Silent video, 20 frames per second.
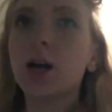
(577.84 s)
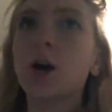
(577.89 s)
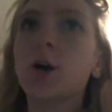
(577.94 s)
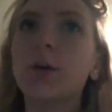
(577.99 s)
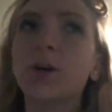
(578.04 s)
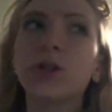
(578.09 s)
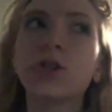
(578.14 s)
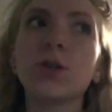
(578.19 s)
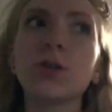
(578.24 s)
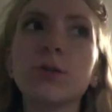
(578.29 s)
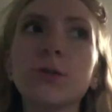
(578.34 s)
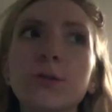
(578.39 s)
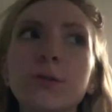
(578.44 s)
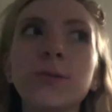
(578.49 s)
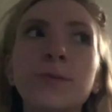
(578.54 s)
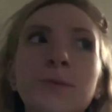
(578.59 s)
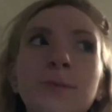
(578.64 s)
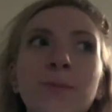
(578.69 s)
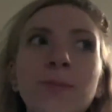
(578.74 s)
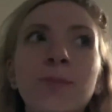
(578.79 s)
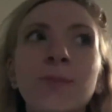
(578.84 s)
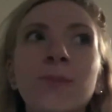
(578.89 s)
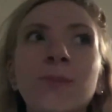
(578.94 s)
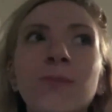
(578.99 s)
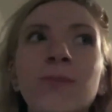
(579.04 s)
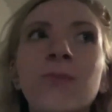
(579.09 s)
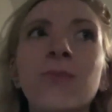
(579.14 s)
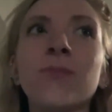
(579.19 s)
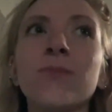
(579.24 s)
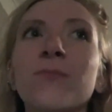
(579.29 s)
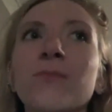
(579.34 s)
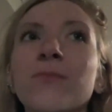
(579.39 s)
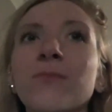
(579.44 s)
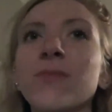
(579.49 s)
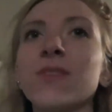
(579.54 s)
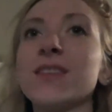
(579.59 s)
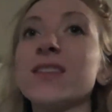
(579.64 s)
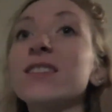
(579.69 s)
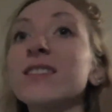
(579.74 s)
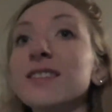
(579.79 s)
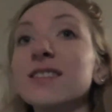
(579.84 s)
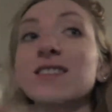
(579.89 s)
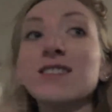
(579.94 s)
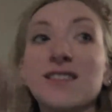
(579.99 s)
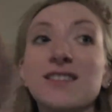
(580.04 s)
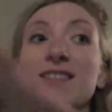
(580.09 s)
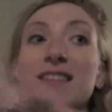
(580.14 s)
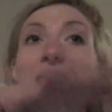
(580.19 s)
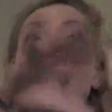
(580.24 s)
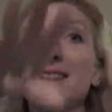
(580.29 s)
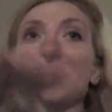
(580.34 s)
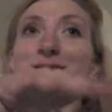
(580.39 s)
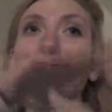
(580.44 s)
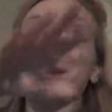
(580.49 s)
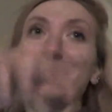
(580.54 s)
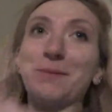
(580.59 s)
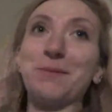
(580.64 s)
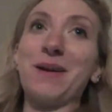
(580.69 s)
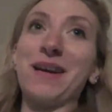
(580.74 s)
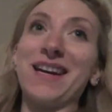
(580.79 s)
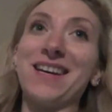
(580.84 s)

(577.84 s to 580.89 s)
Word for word: going to. This is a disaster to me.